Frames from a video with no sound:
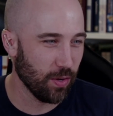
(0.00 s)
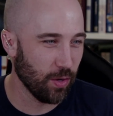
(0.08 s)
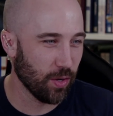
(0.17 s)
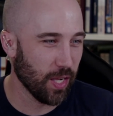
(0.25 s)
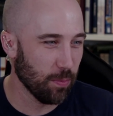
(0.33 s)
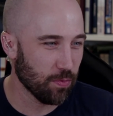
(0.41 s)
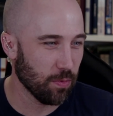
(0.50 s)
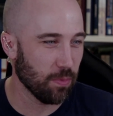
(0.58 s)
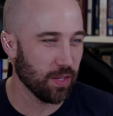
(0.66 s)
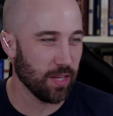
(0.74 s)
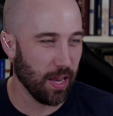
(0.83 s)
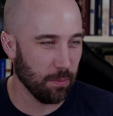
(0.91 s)
clips from
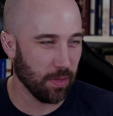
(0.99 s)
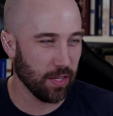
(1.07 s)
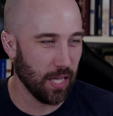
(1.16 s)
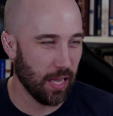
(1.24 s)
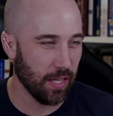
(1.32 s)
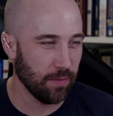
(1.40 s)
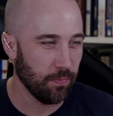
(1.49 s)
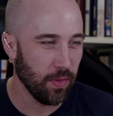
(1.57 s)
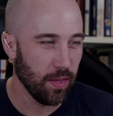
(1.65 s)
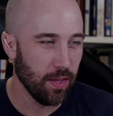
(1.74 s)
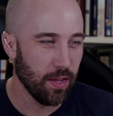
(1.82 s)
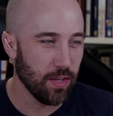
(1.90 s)
the Dan McClellan.
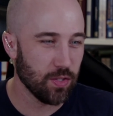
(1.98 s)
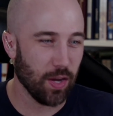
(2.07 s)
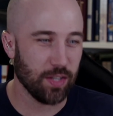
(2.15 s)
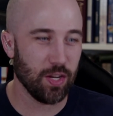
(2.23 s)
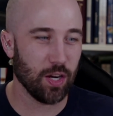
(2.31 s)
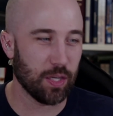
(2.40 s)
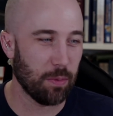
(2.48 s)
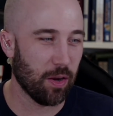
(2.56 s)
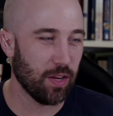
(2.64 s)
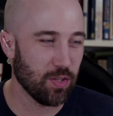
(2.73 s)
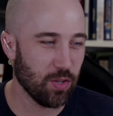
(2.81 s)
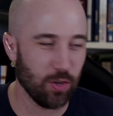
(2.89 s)
So I talked
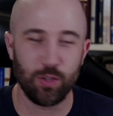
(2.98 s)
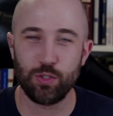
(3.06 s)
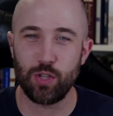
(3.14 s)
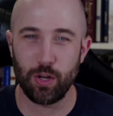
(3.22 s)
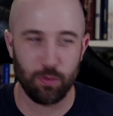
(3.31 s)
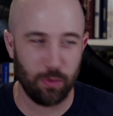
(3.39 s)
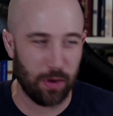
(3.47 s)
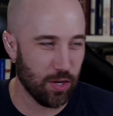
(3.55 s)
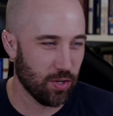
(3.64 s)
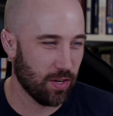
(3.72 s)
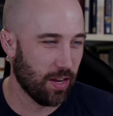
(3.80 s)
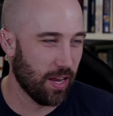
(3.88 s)
about eternal
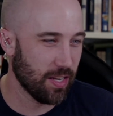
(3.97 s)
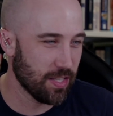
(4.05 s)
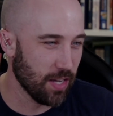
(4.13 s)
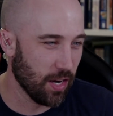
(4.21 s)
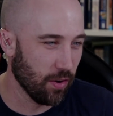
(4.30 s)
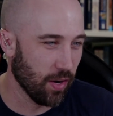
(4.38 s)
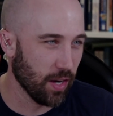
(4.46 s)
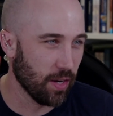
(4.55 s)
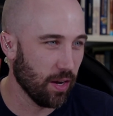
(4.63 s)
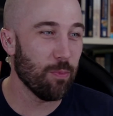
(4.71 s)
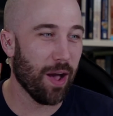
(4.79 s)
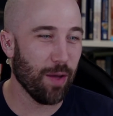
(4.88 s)
generation, and Derek,
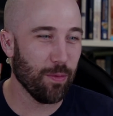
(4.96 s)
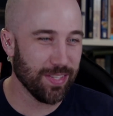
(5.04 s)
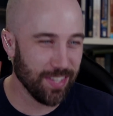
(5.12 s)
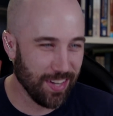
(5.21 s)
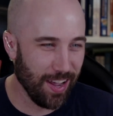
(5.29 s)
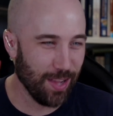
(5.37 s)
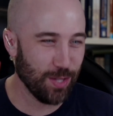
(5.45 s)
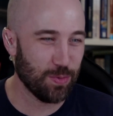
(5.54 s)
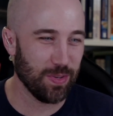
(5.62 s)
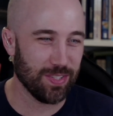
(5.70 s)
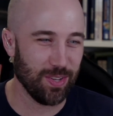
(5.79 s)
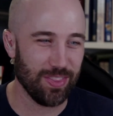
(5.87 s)
whom I went to college
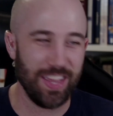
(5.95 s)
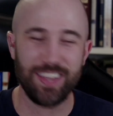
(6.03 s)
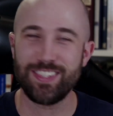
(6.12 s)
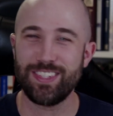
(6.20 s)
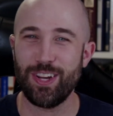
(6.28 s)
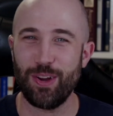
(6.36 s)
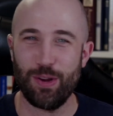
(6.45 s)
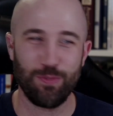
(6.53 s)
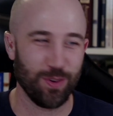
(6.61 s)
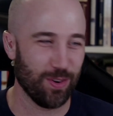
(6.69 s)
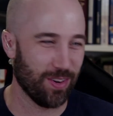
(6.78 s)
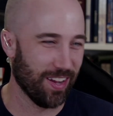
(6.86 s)
with, so thanks, Derek,
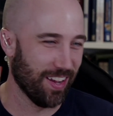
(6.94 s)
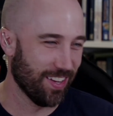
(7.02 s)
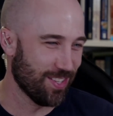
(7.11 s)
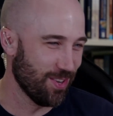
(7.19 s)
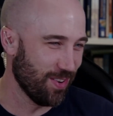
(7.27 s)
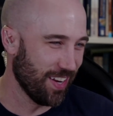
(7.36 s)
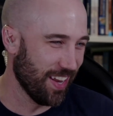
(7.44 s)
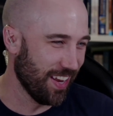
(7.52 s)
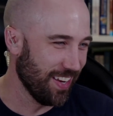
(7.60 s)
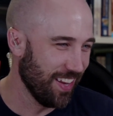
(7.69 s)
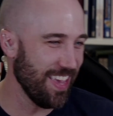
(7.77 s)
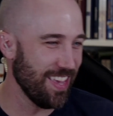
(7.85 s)
for tuning
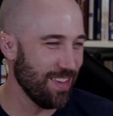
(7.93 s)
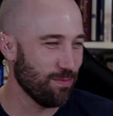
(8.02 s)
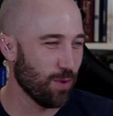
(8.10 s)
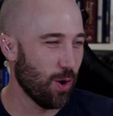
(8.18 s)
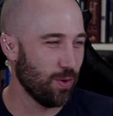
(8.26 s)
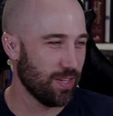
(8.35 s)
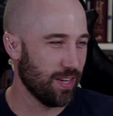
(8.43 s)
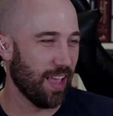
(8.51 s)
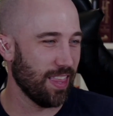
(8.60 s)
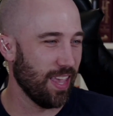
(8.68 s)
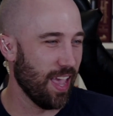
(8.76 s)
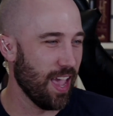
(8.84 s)
in. He wrote, at
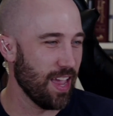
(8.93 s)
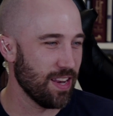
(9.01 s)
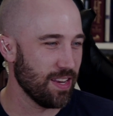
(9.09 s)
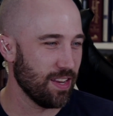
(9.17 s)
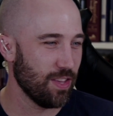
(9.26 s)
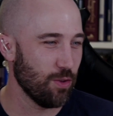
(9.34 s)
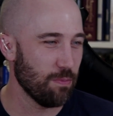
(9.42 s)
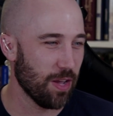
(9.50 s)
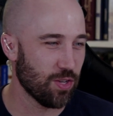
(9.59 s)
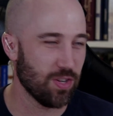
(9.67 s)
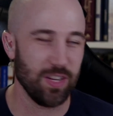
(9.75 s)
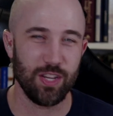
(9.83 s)
the end, you
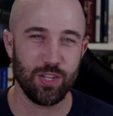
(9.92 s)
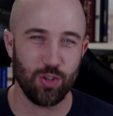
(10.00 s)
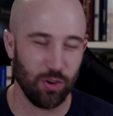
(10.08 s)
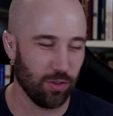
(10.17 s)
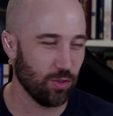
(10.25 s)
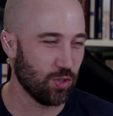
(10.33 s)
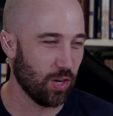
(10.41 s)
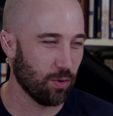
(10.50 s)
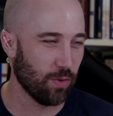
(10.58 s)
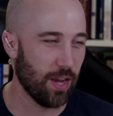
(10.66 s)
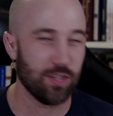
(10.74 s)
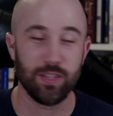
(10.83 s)
mentioned eternal
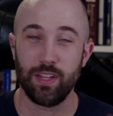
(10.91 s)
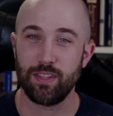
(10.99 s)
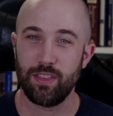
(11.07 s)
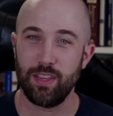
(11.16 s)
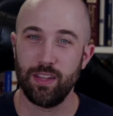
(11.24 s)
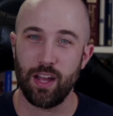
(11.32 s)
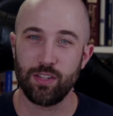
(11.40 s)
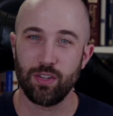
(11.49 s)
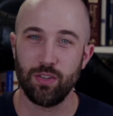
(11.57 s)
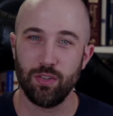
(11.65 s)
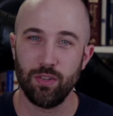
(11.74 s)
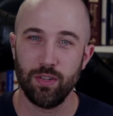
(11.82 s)
generation. That's a
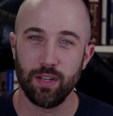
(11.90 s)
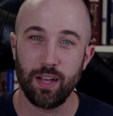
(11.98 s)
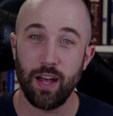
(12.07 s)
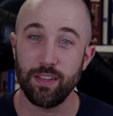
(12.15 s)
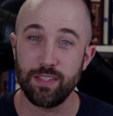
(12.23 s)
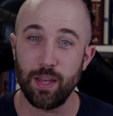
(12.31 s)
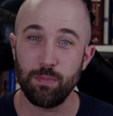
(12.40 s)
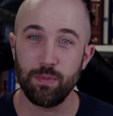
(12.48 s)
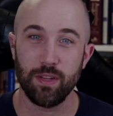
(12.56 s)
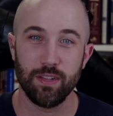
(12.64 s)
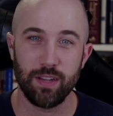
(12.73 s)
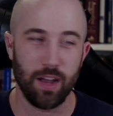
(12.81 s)
theological
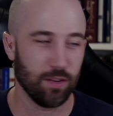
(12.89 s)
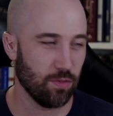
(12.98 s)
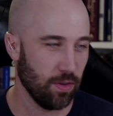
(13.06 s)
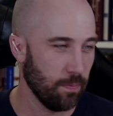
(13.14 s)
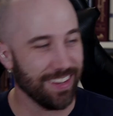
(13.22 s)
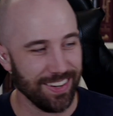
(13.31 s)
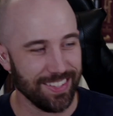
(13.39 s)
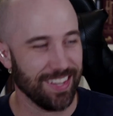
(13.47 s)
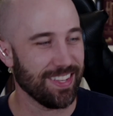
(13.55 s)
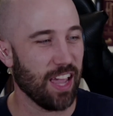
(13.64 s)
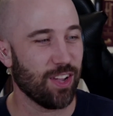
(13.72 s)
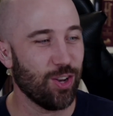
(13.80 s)
concept, a doctrine. Derek
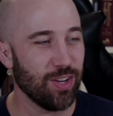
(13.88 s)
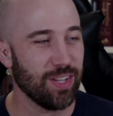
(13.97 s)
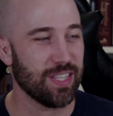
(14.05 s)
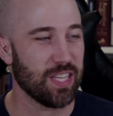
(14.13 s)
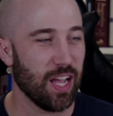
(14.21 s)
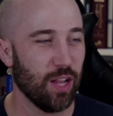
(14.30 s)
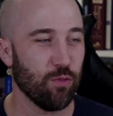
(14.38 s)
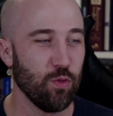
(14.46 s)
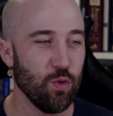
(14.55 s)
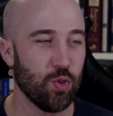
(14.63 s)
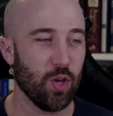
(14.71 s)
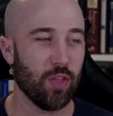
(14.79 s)
says, I couldn't tell if
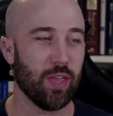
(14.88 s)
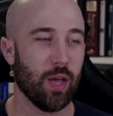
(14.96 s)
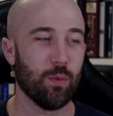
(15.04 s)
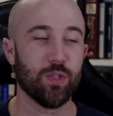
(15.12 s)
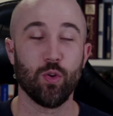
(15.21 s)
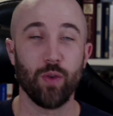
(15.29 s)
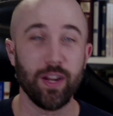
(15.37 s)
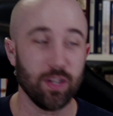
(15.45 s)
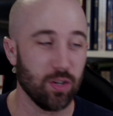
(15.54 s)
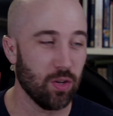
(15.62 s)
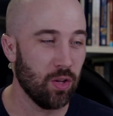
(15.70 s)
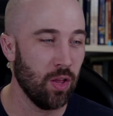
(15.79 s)
you thought that was
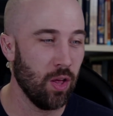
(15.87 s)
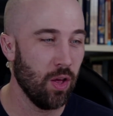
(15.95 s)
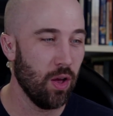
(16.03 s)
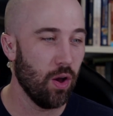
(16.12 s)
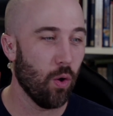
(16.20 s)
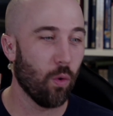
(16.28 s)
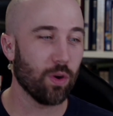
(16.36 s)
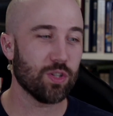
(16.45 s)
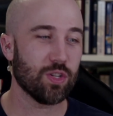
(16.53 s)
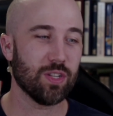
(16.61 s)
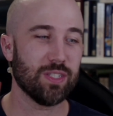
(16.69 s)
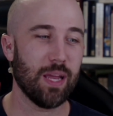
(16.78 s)
heretical or
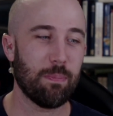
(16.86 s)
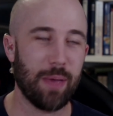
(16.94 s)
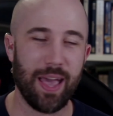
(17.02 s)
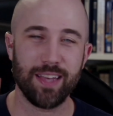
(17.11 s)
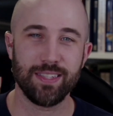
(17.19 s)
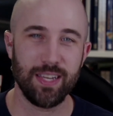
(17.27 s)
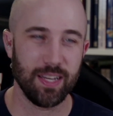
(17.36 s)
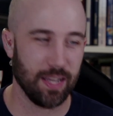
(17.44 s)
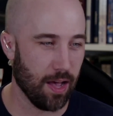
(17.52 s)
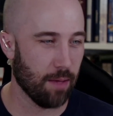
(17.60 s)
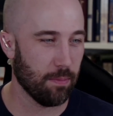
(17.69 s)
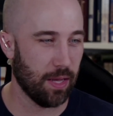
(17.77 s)
just a passing
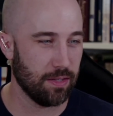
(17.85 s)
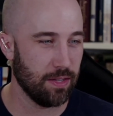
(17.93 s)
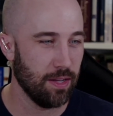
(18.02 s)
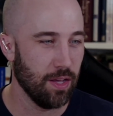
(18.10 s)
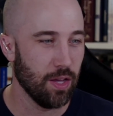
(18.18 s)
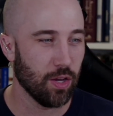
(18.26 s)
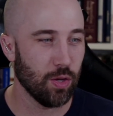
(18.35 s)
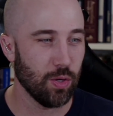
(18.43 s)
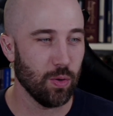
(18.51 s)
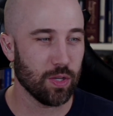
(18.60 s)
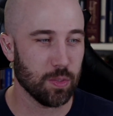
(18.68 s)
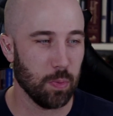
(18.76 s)
comment. Could
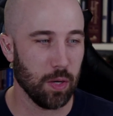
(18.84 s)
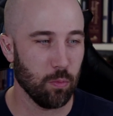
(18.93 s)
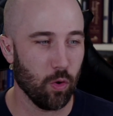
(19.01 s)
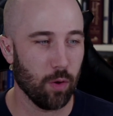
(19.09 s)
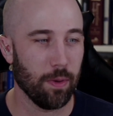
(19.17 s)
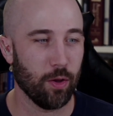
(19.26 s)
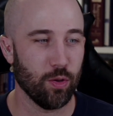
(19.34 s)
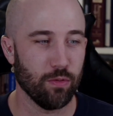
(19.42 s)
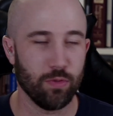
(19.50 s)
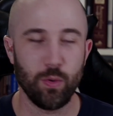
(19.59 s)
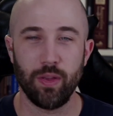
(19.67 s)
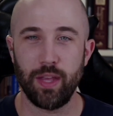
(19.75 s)
you explain more about your
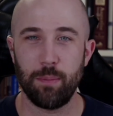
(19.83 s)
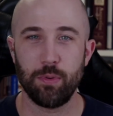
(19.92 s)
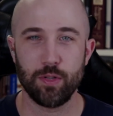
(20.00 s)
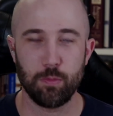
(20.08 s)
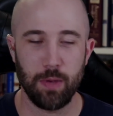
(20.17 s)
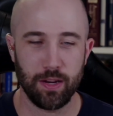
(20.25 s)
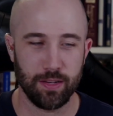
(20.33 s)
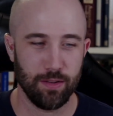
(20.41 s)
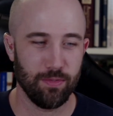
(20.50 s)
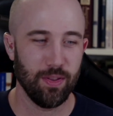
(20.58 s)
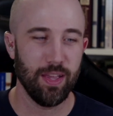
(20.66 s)
view on that perspective?